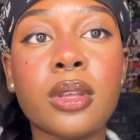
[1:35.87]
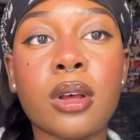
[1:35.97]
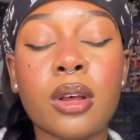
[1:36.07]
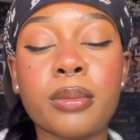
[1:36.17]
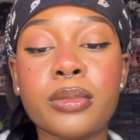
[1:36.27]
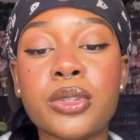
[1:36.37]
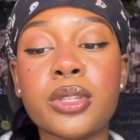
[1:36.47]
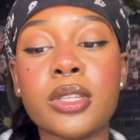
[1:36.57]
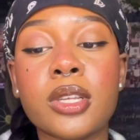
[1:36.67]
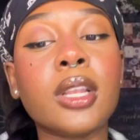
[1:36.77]
to
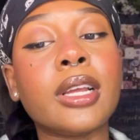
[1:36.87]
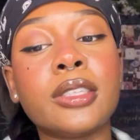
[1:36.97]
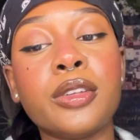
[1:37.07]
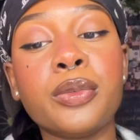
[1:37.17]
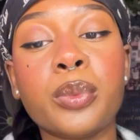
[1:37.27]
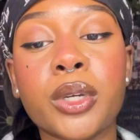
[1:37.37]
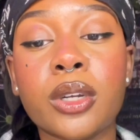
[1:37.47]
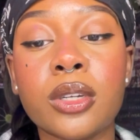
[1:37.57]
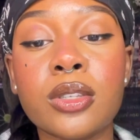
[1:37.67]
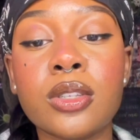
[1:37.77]
this collective
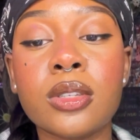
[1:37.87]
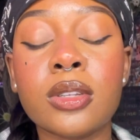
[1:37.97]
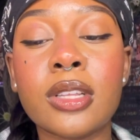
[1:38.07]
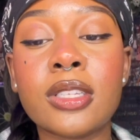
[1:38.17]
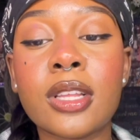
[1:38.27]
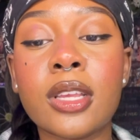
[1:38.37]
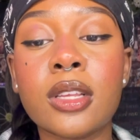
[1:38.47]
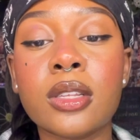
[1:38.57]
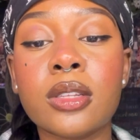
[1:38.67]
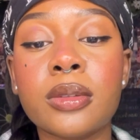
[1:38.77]
where it's like